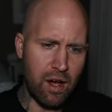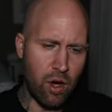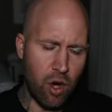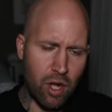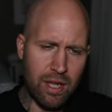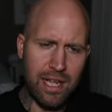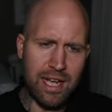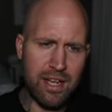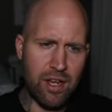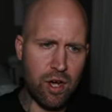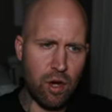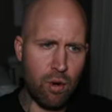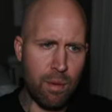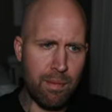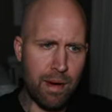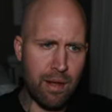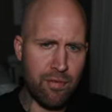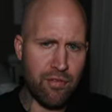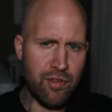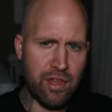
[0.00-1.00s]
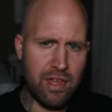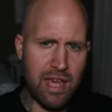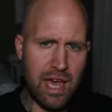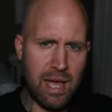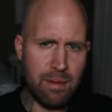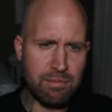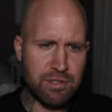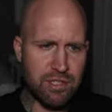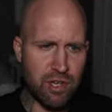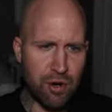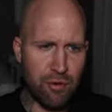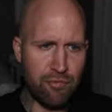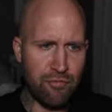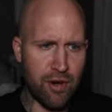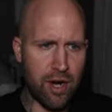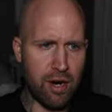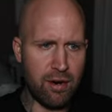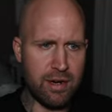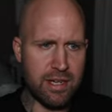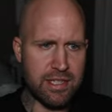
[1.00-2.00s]
All I know about the game so
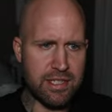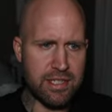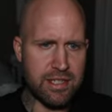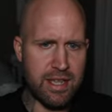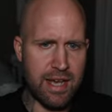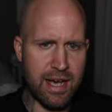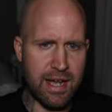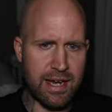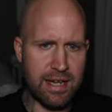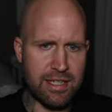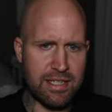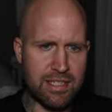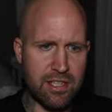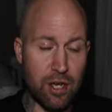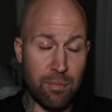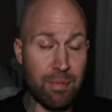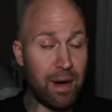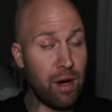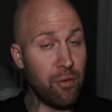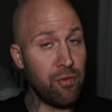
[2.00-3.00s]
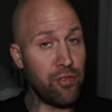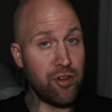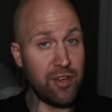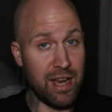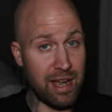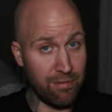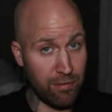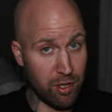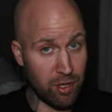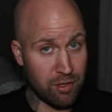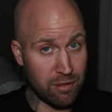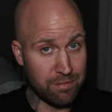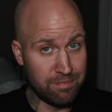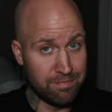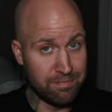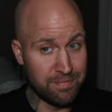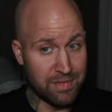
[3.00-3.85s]
far is that it's about the devil